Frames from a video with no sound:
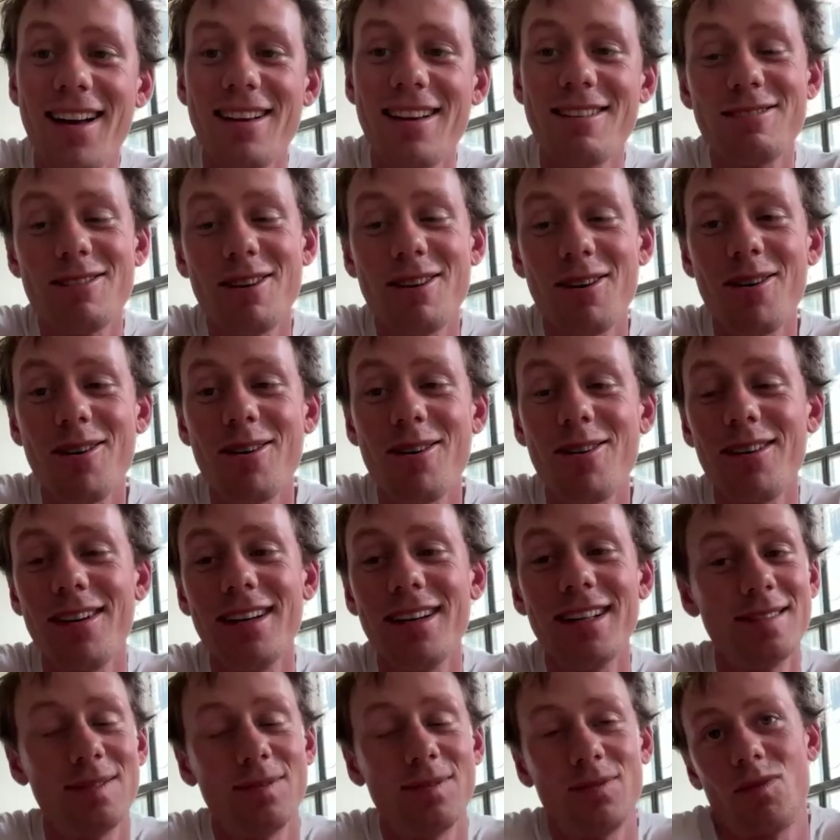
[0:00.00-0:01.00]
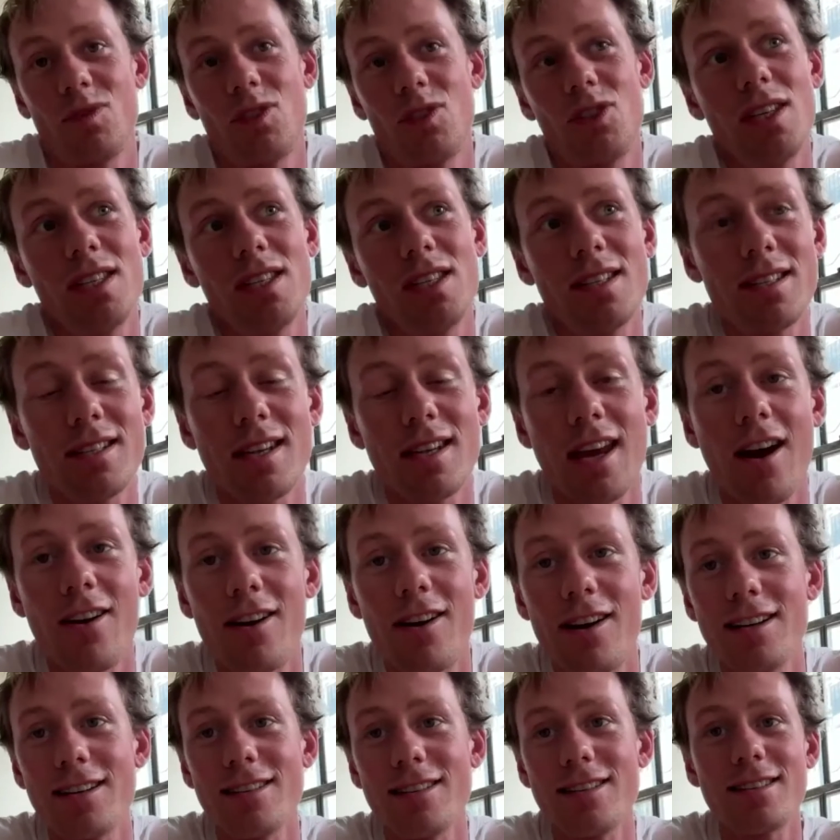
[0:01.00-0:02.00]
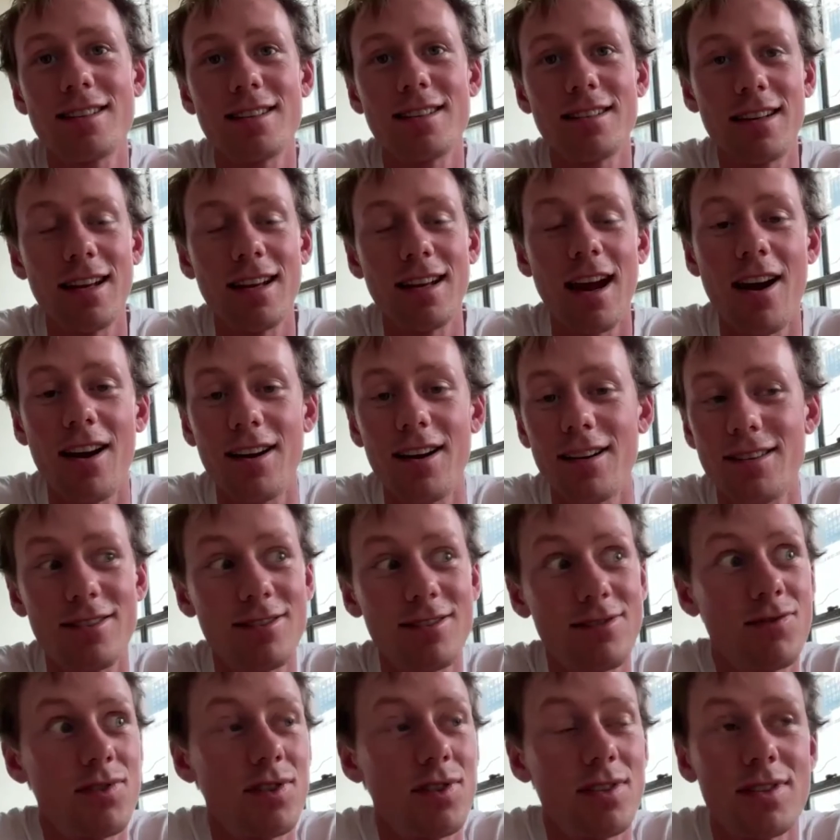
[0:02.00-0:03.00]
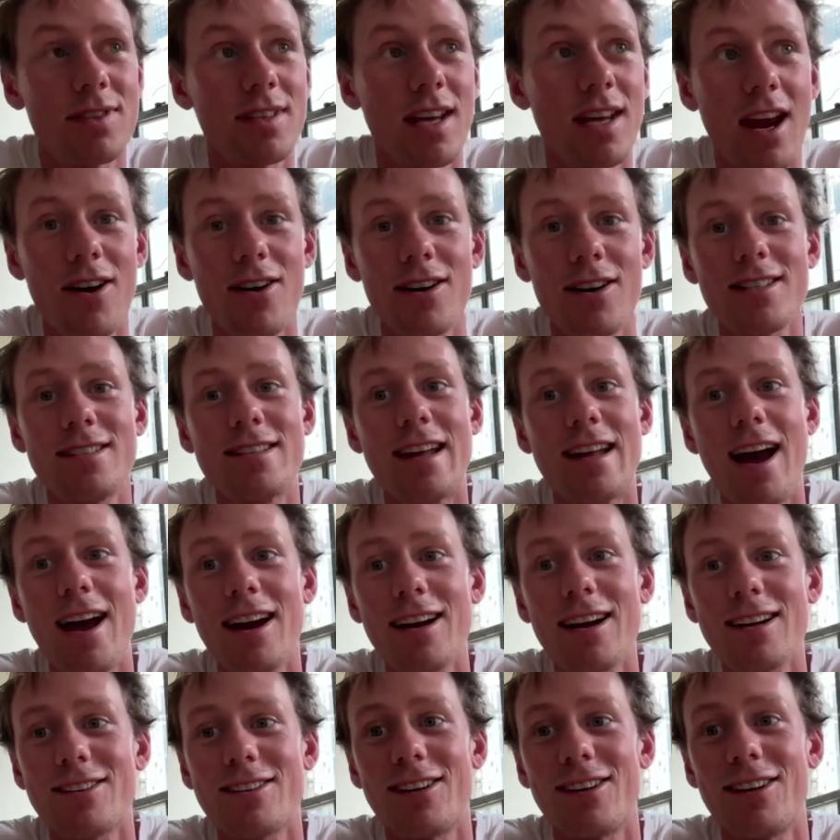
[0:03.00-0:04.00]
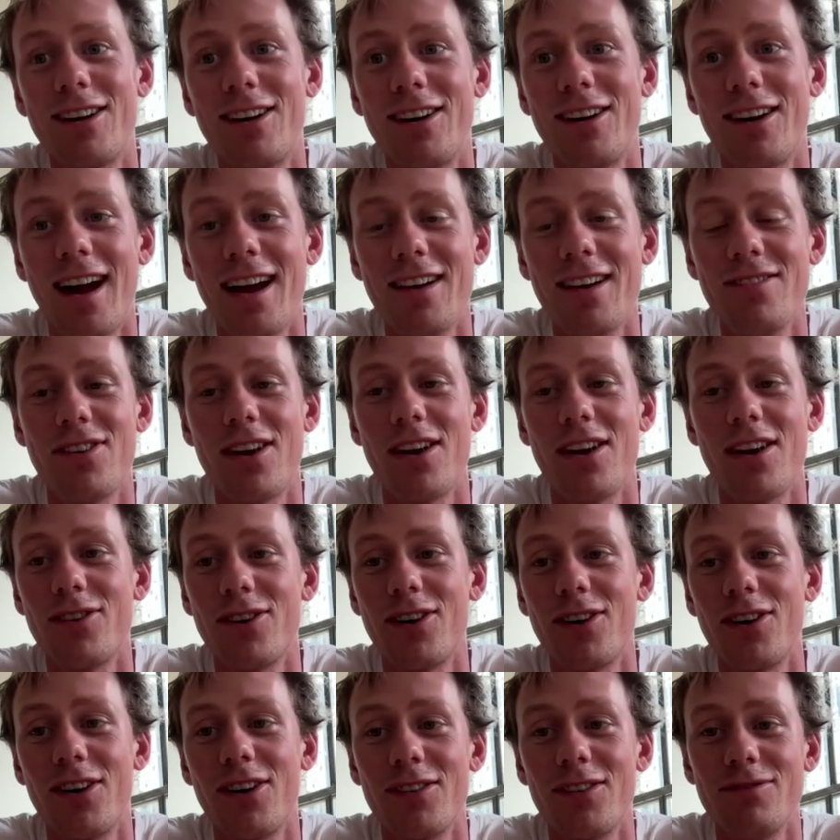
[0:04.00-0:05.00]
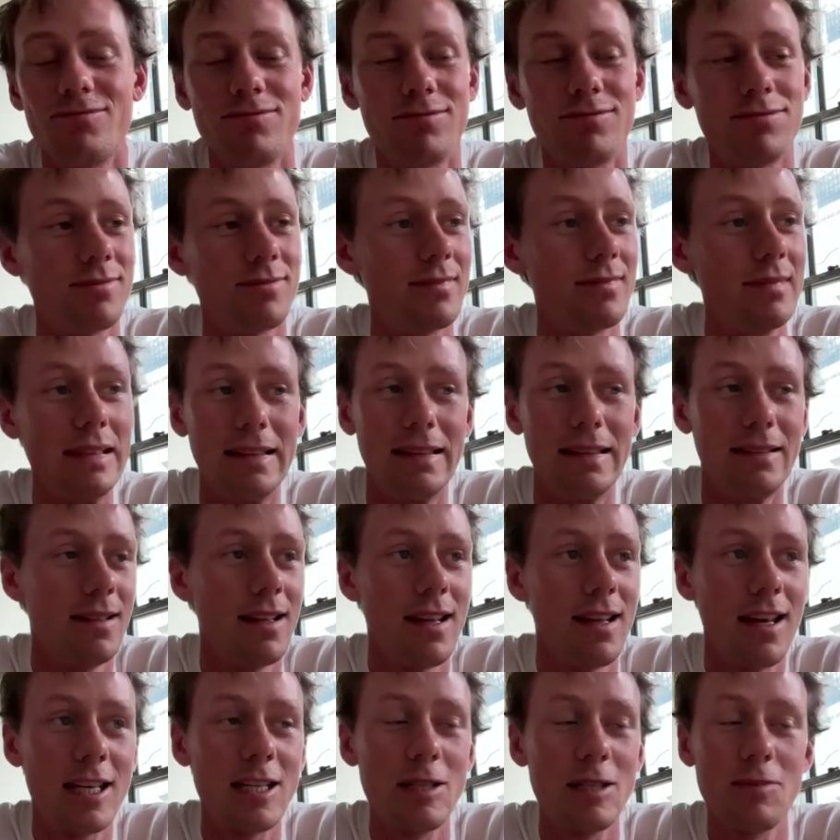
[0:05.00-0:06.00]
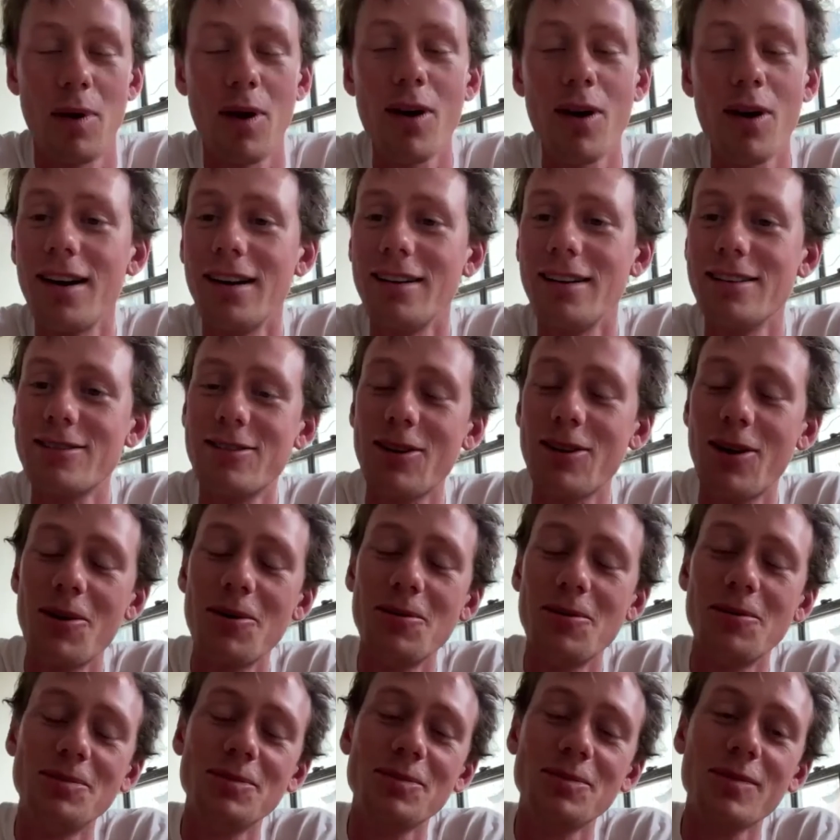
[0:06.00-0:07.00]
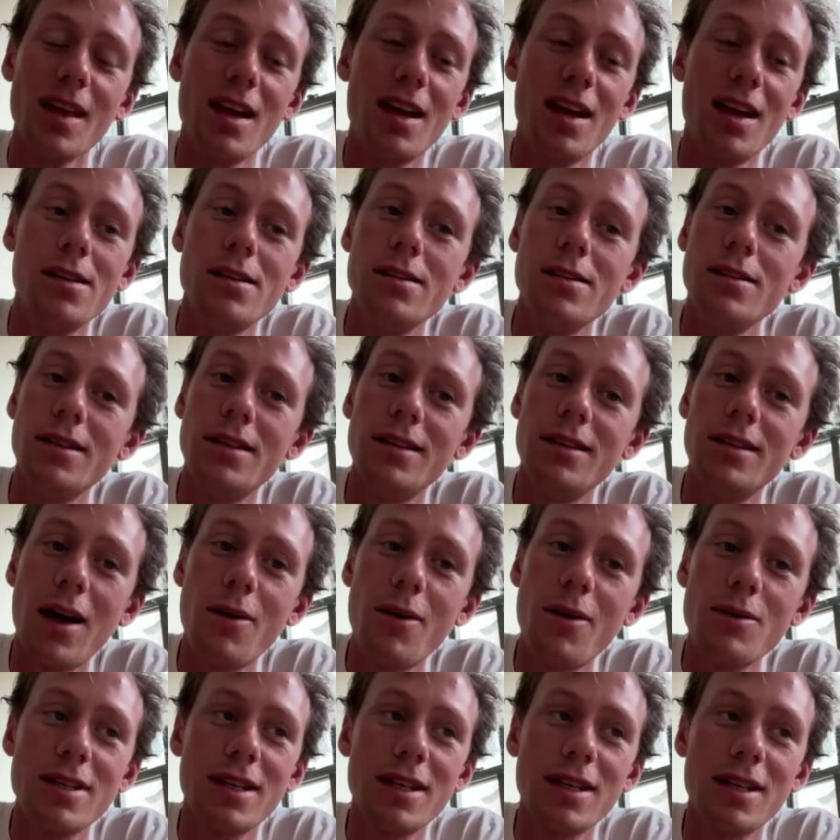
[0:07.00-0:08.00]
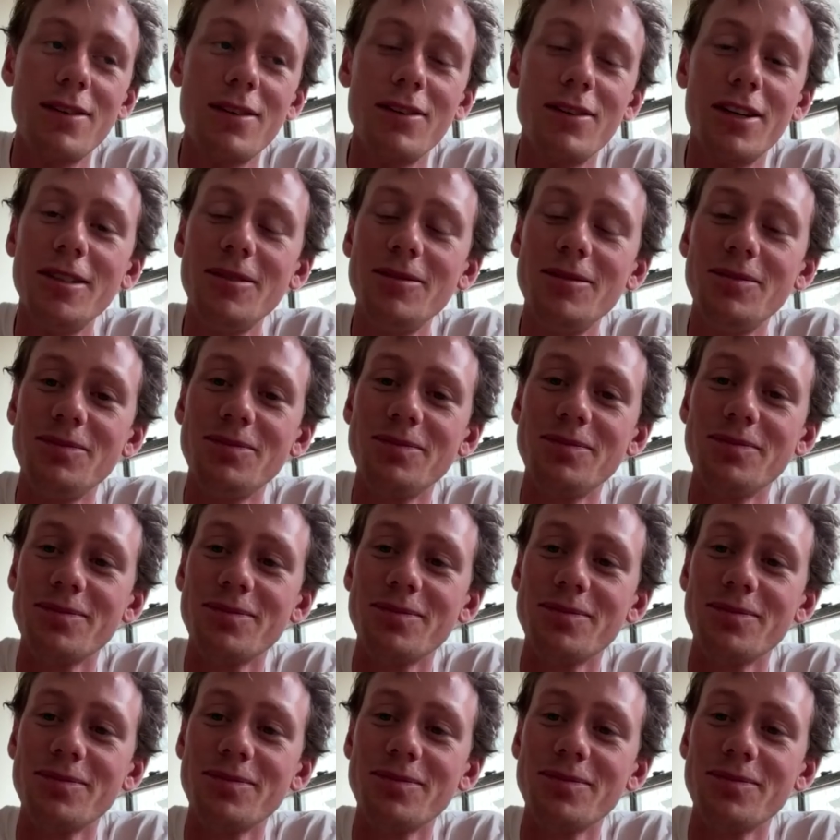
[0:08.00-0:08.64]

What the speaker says: So she's the scariest actor I've ever experienced. So that was a given.